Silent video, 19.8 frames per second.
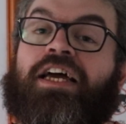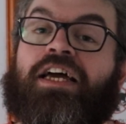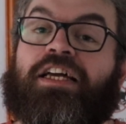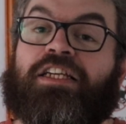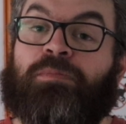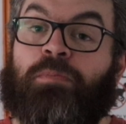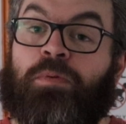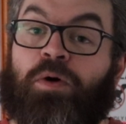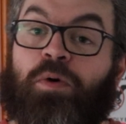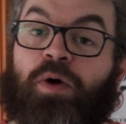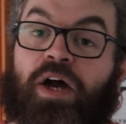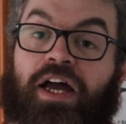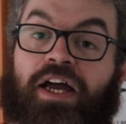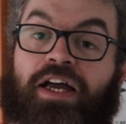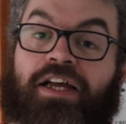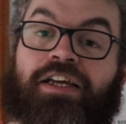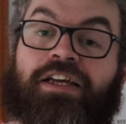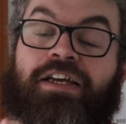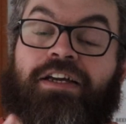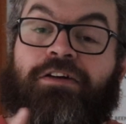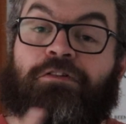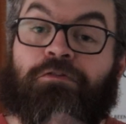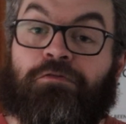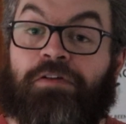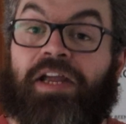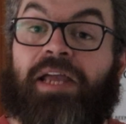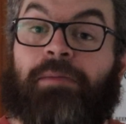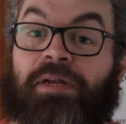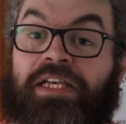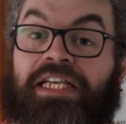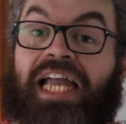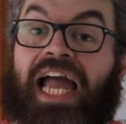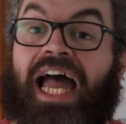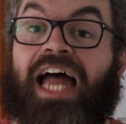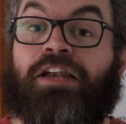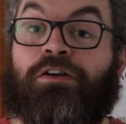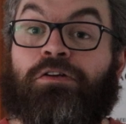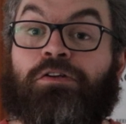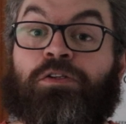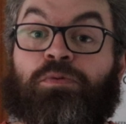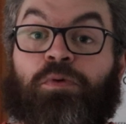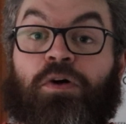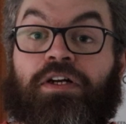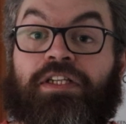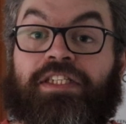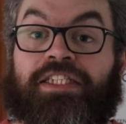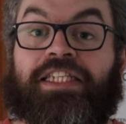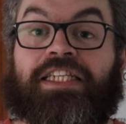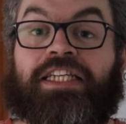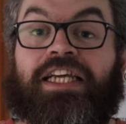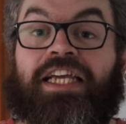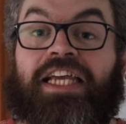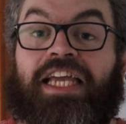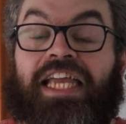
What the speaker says: as poor Raymond Caillou's was